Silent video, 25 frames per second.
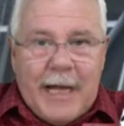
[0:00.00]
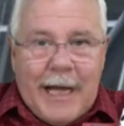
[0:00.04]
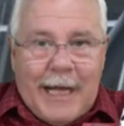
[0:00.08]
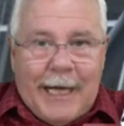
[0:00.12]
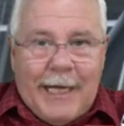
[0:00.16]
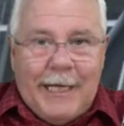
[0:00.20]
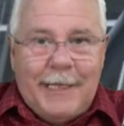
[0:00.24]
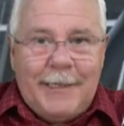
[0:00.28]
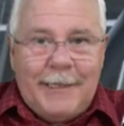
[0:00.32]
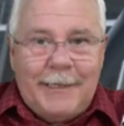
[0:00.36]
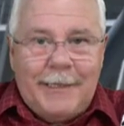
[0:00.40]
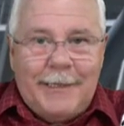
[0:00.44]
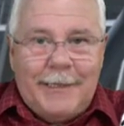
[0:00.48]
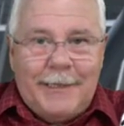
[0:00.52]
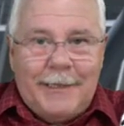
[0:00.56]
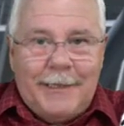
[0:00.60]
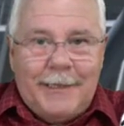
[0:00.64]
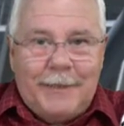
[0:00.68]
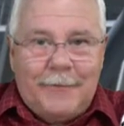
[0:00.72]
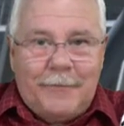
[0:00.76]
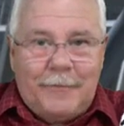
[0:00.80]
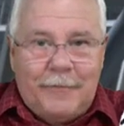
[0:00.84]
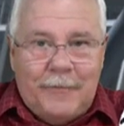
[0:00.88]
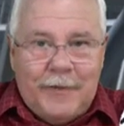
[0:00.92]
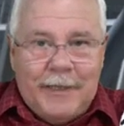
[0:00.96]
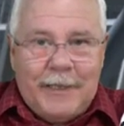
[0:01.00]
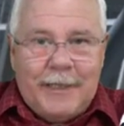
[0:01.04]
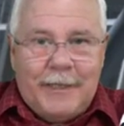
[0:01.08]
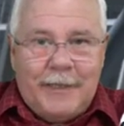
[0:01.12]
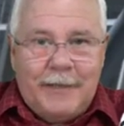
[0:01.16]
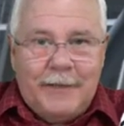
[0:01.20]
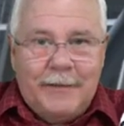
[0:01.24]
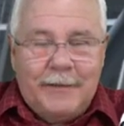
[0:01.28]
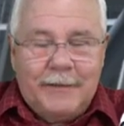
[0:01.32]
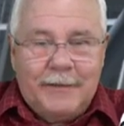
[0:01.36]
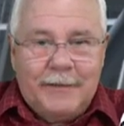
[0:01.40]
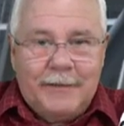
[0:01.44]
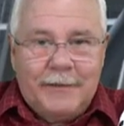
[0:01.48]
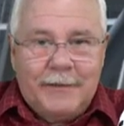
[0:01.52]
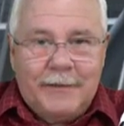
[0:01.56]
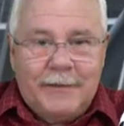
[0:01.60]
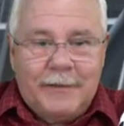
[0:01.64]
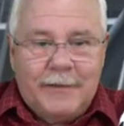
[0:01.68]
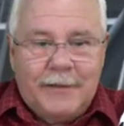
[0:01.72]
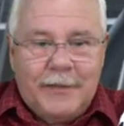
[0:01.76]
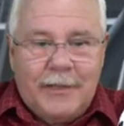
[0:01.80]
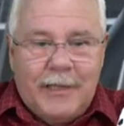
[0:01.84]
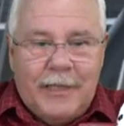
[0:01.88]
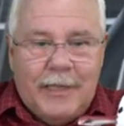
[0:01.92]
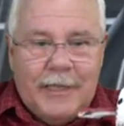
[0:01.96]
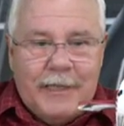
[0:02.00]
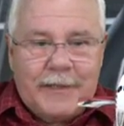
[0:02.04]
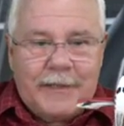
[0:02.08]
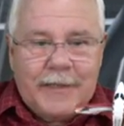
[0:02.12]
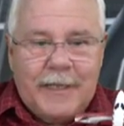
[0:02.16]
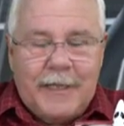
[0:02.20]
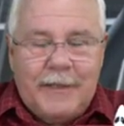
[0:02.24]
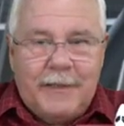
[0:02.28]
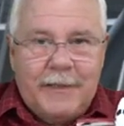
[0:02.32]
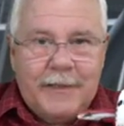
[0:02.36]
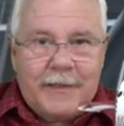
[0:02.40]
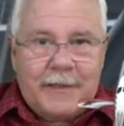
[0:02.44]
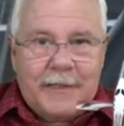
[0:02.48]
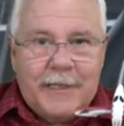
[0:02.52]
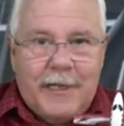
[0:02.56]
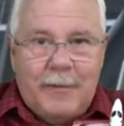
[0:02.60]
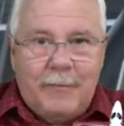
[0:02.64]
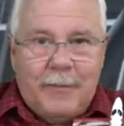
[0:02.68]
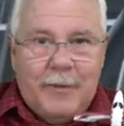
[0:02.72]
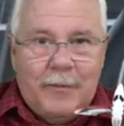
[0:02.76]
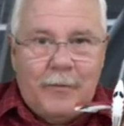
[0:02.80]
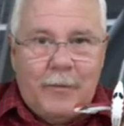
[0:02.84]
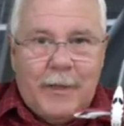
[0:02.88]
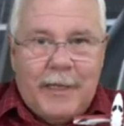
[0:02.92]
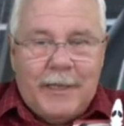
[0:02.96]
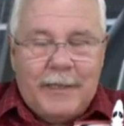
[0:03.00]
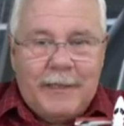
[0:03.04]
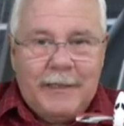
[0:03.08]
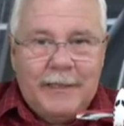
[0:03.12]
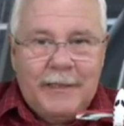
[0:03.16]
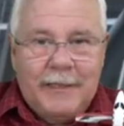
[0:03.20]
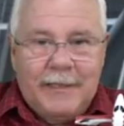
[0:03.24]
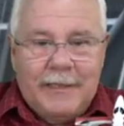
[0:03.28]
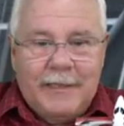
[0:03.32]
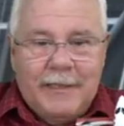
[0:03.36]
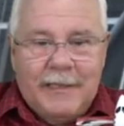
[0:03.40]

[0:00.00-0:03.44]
either in a VIC, let's say this number 1,